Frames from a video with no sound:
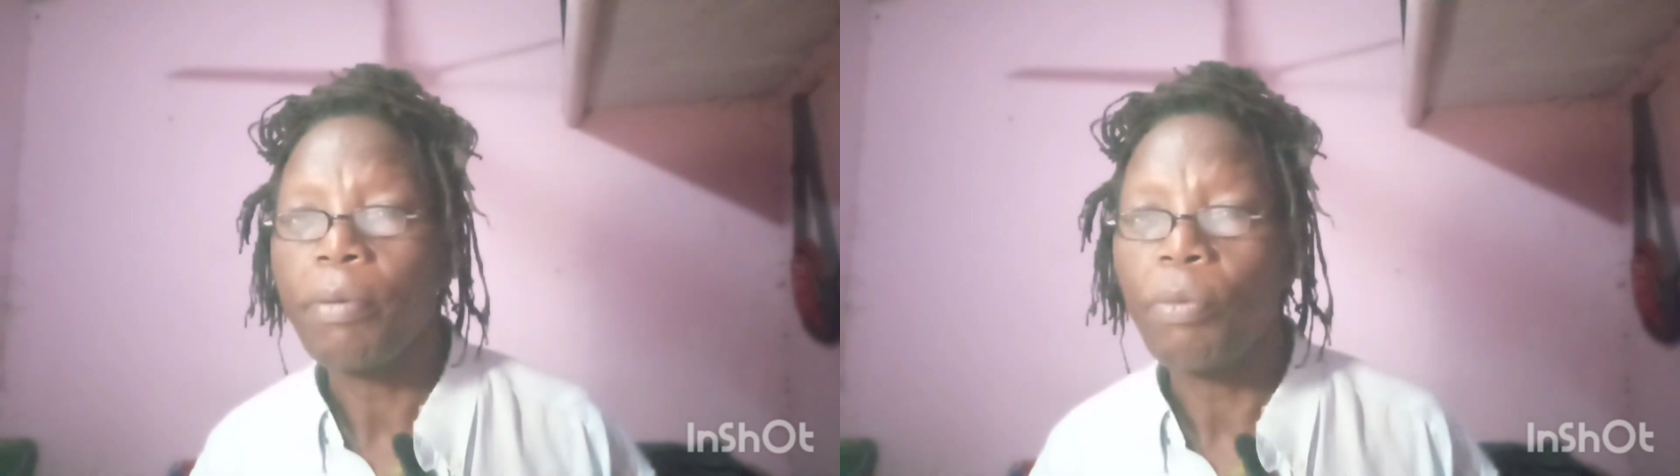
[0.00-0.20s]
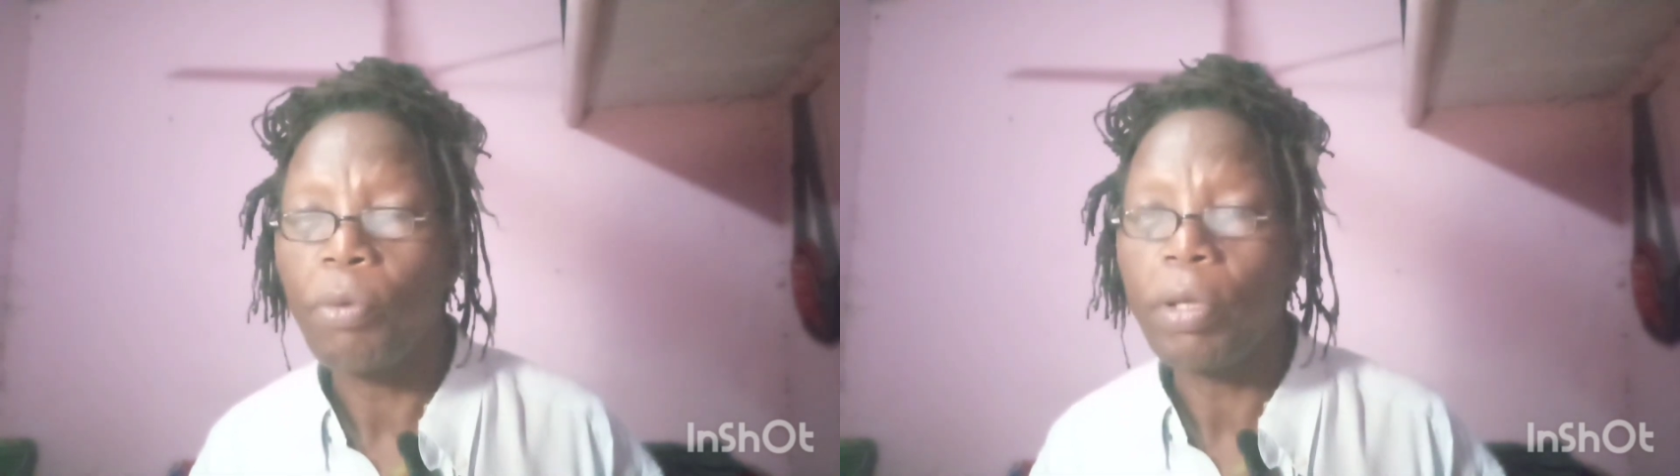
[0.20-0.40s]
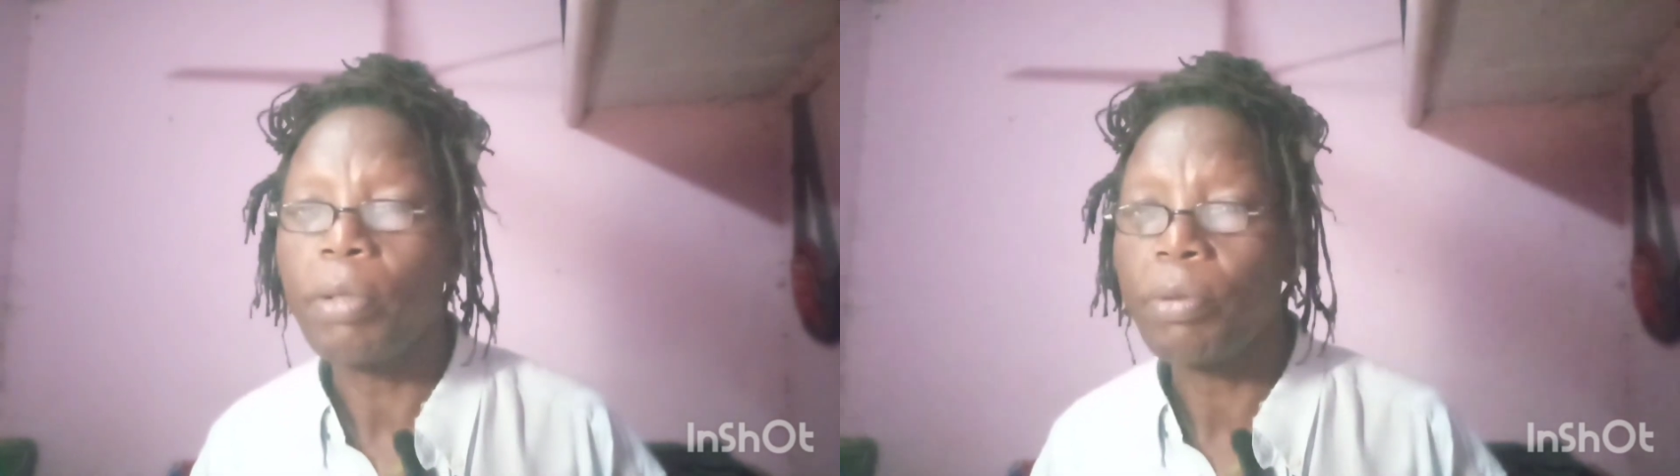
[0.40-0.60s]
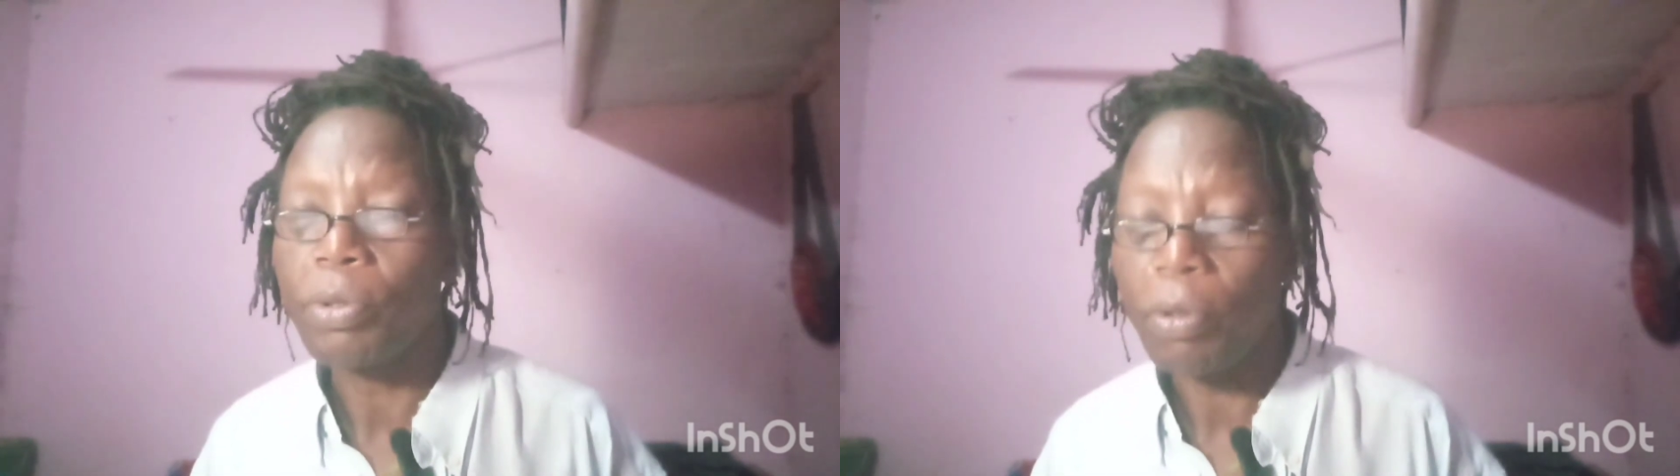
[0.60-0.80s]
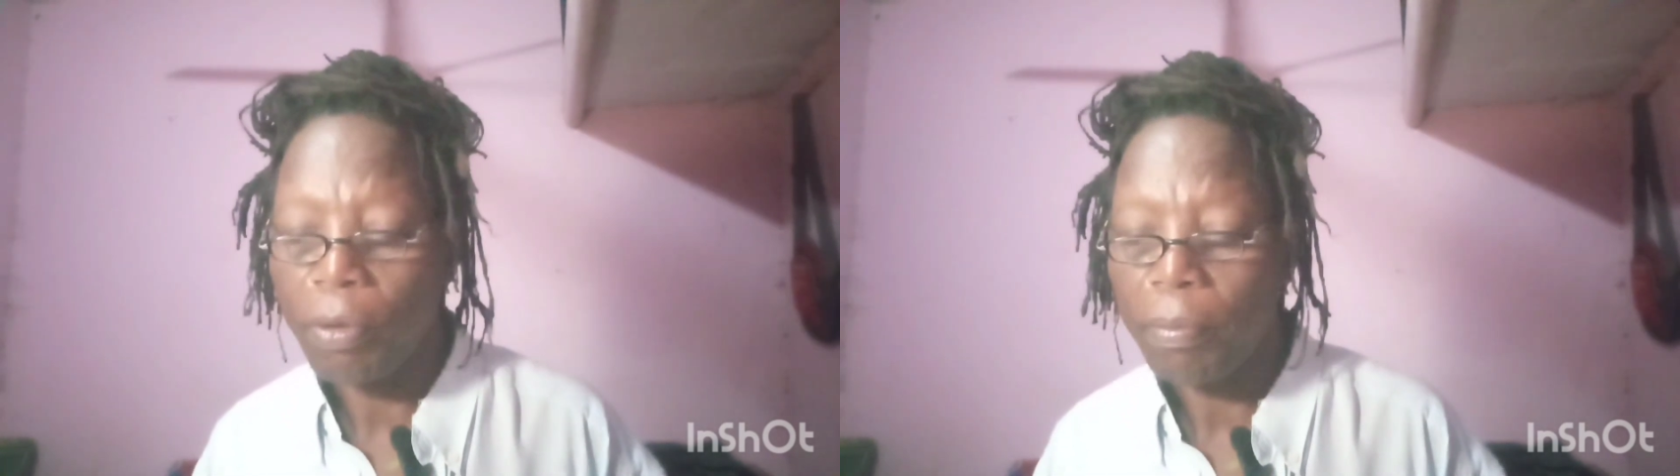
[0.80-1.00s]
when we
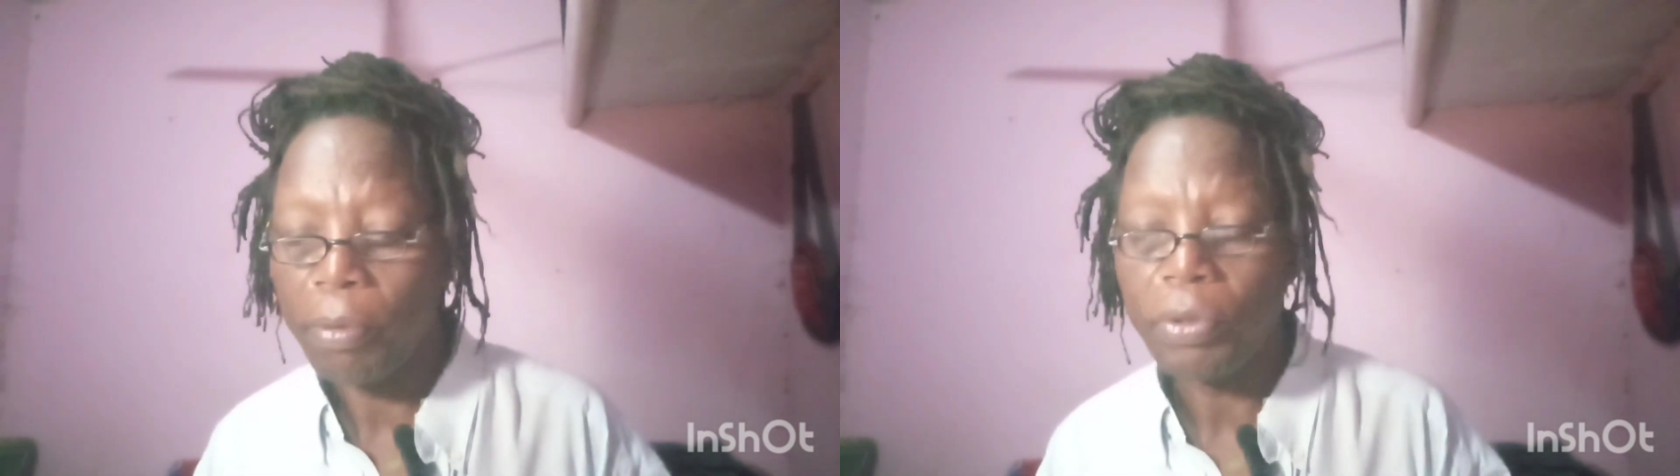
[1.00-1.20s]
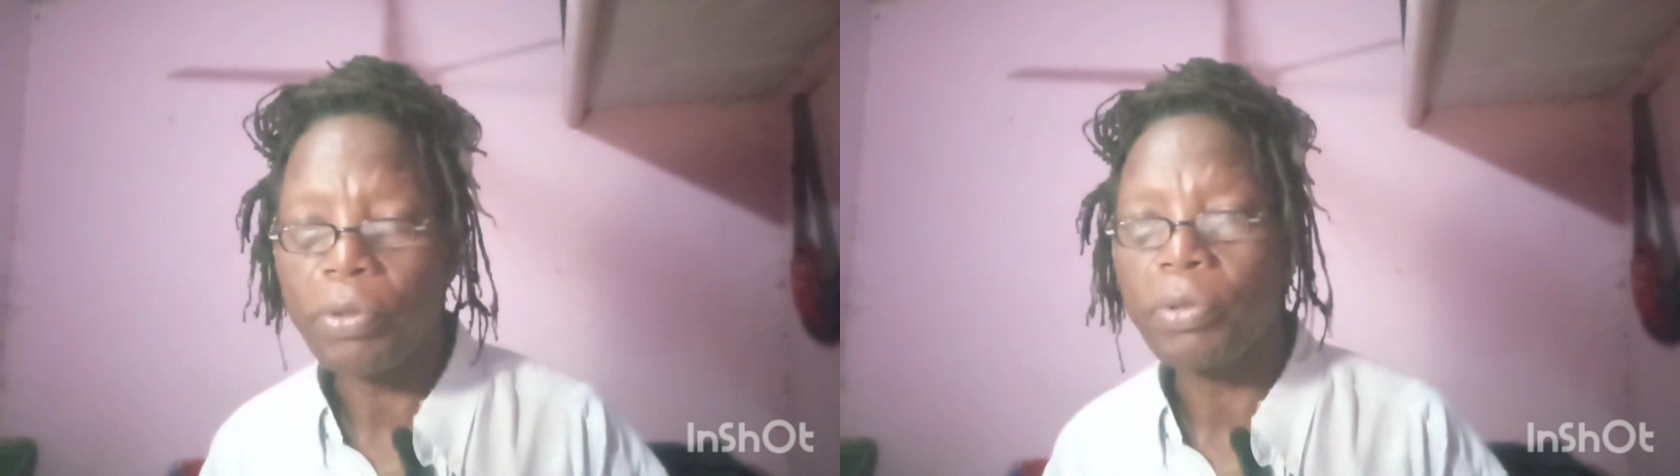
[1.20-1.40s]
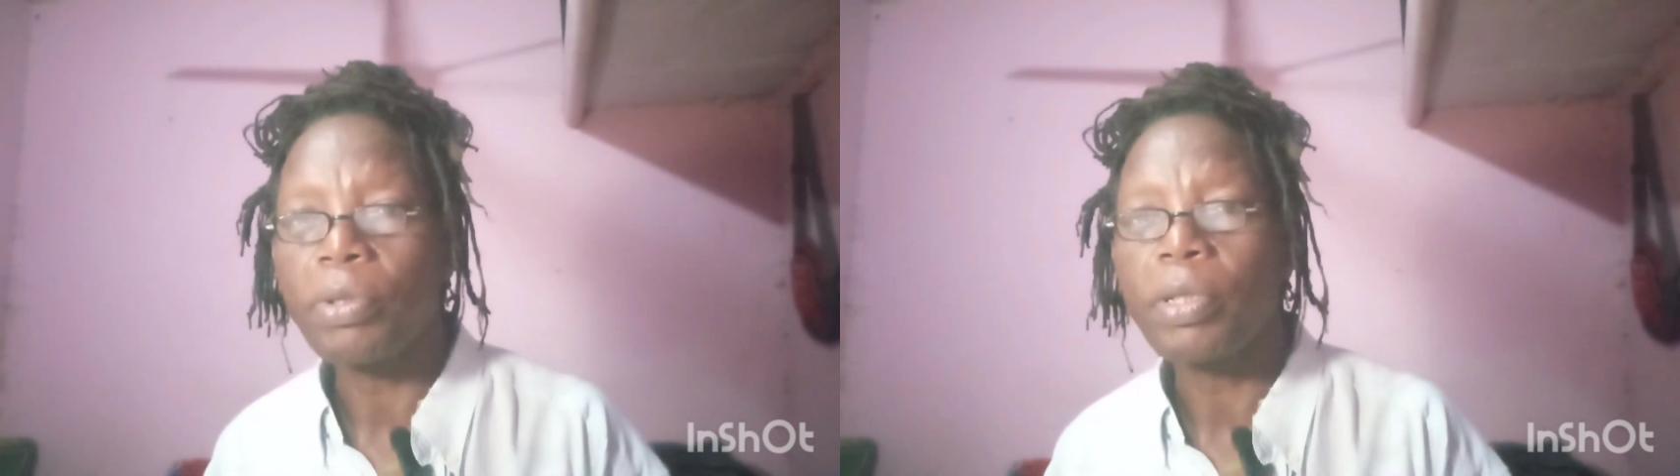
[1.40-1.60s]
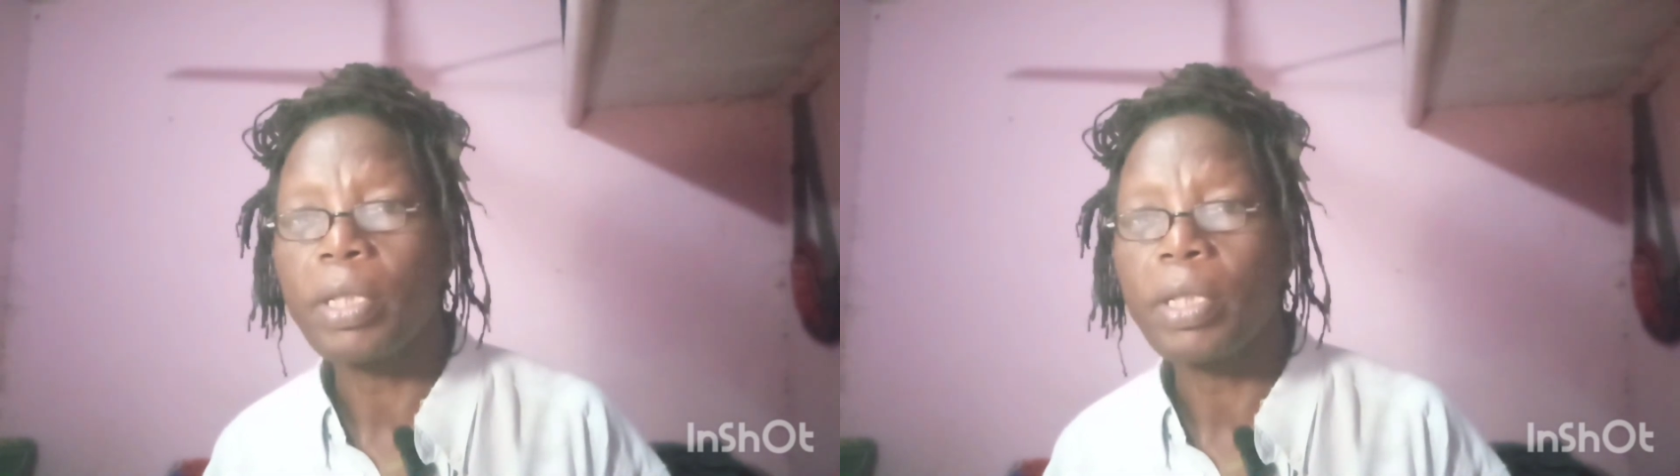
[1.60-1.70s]
talk of bosons,